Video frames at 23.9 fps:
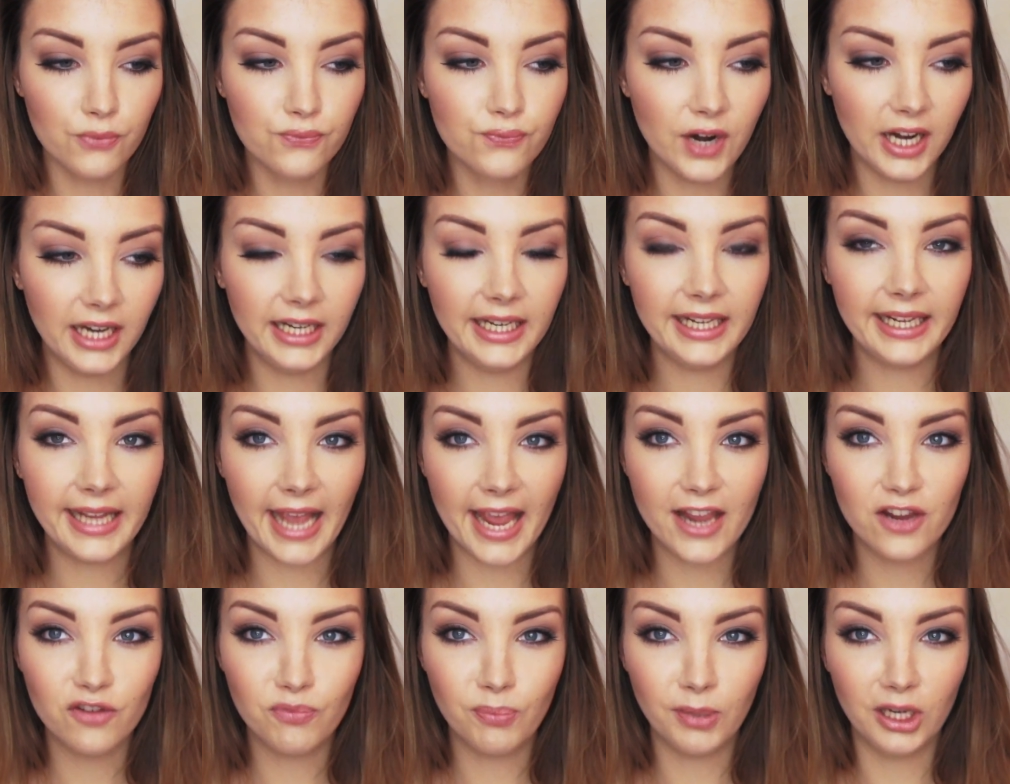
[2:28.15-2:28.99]
really
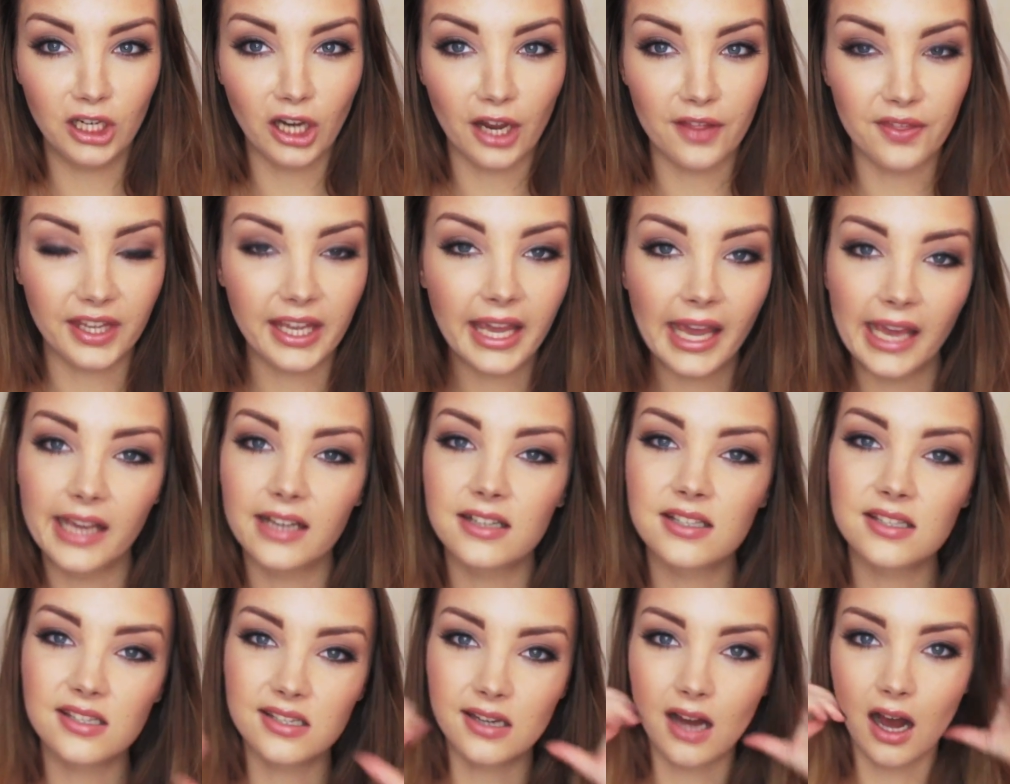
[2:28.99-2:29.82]
gave me like the
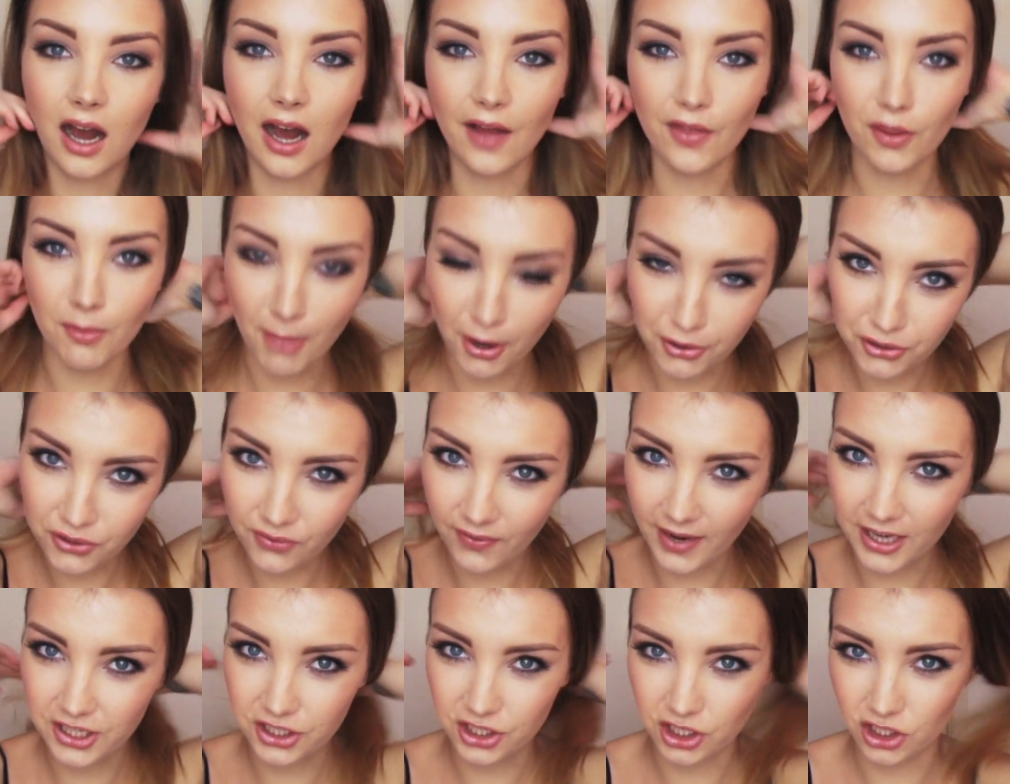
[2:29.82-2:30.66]
kickstart and the
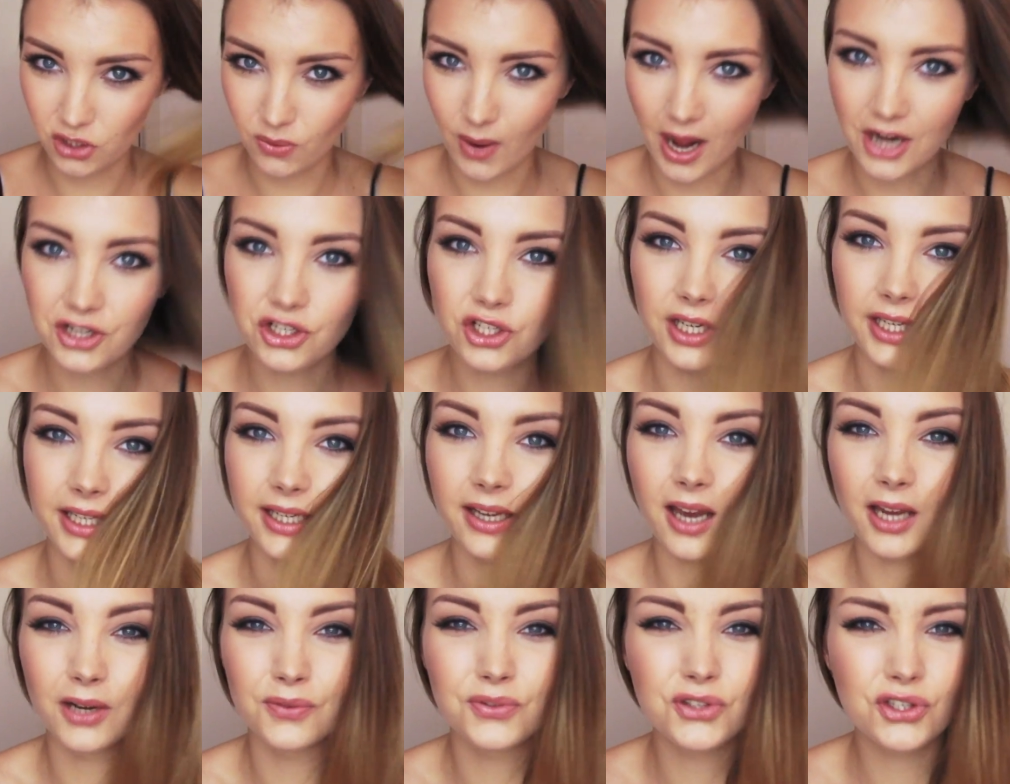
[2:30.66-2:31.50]
motivation to actually
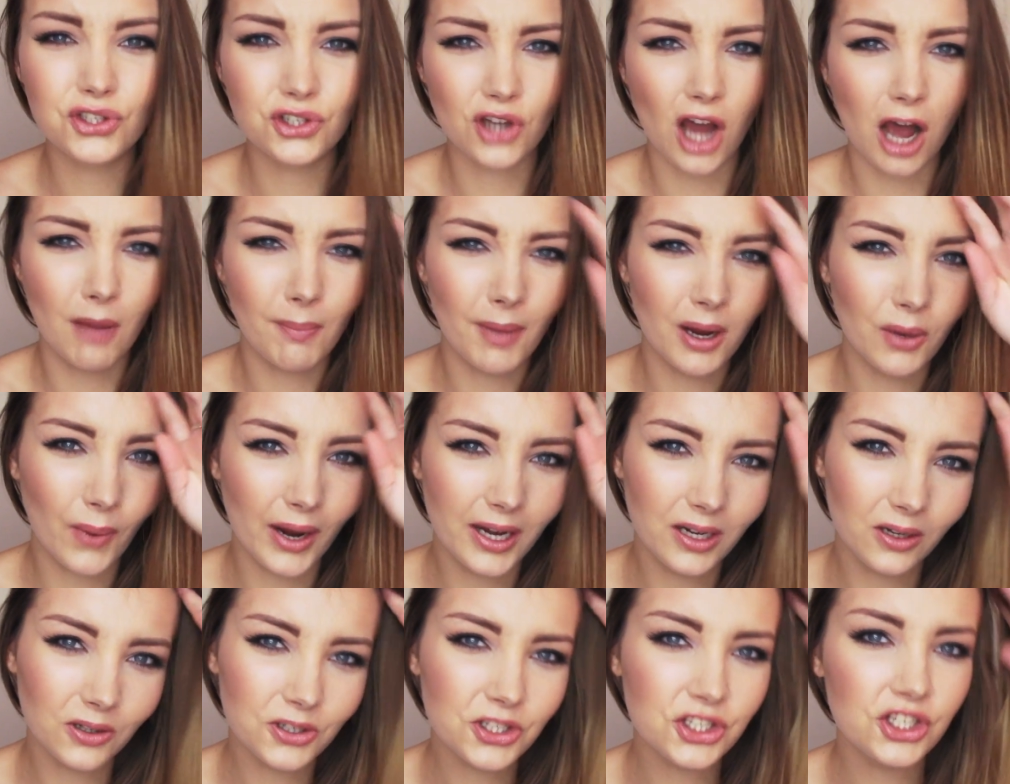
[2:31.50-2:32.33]
kind of start my
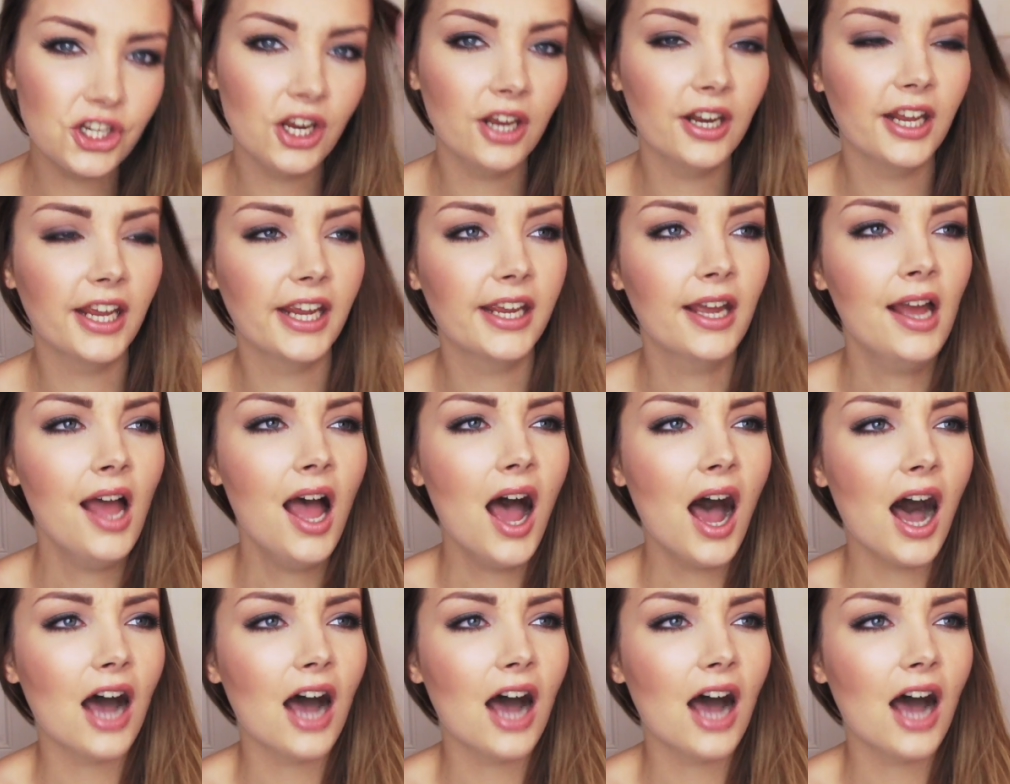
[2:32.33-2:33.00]
weight loss journey.